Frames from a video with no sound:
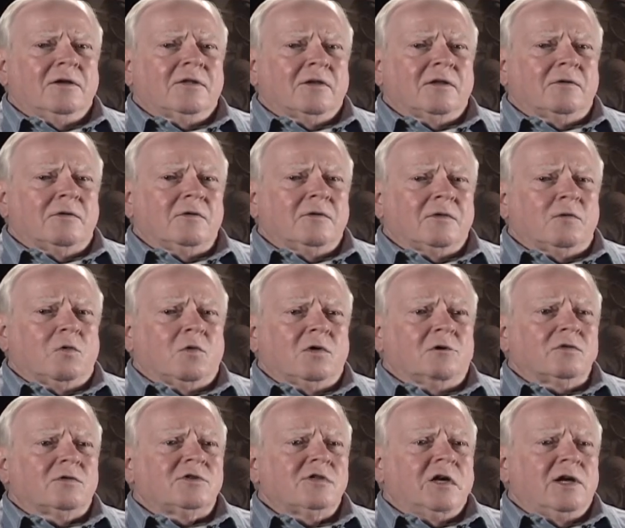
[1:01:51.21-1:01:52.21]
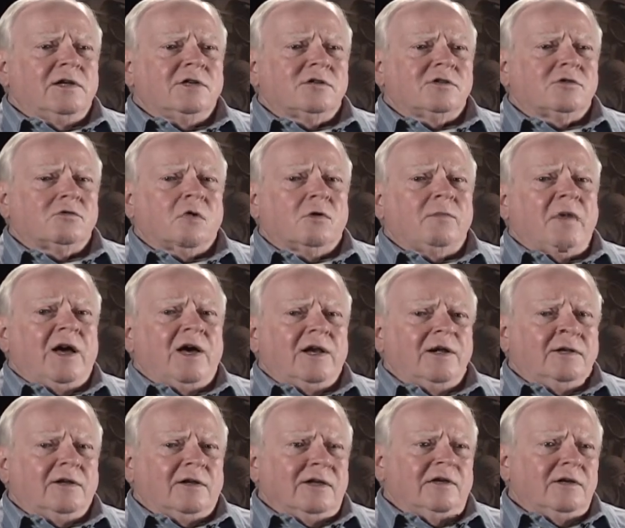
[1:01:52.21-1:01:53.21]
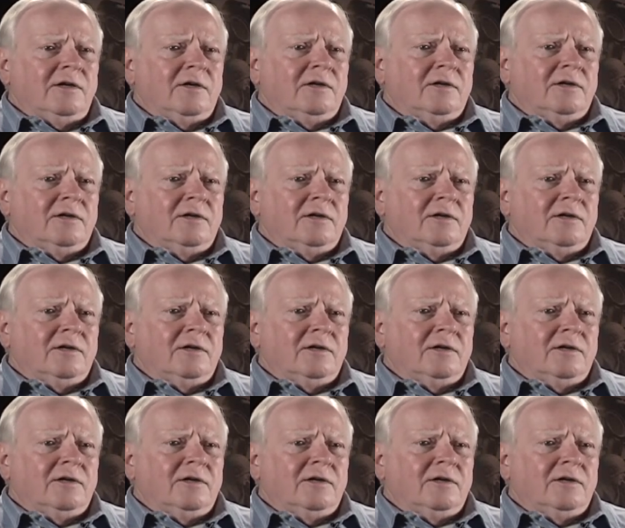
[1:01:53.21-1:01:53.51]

The, the world changed dramatically.